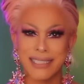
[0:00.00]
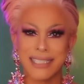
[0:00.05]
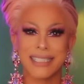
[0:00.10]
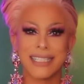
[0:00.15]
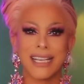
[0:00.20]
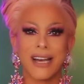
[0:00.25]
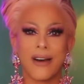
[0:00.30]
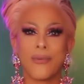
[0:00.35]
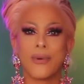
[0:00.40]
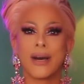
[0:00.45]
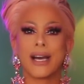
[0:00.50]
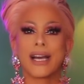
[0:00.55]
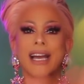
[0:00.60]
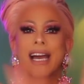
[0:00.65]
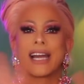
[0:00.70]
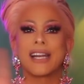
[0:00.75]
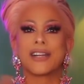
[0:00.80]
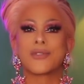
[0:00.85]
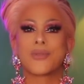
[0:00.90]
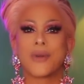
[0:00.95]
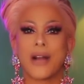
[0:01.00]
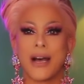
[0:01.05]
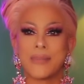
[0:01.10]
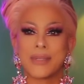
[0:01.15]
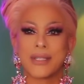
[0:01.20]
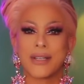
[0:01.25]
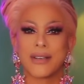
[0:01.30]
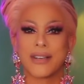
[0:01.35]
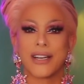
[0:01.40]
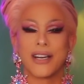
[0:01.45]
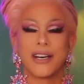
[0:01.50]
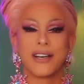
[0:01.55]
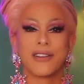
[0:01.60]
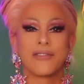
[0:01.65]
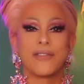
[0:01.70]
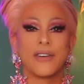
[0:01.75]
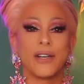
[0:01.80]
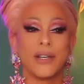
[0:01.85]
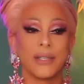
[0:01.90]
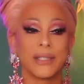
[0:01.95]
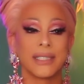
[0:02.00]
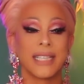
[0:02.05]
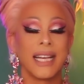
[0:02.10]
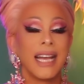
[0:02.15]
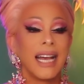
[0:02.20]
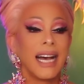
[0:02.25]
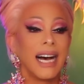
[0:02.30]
to tell what kind of dramas are going to unfold.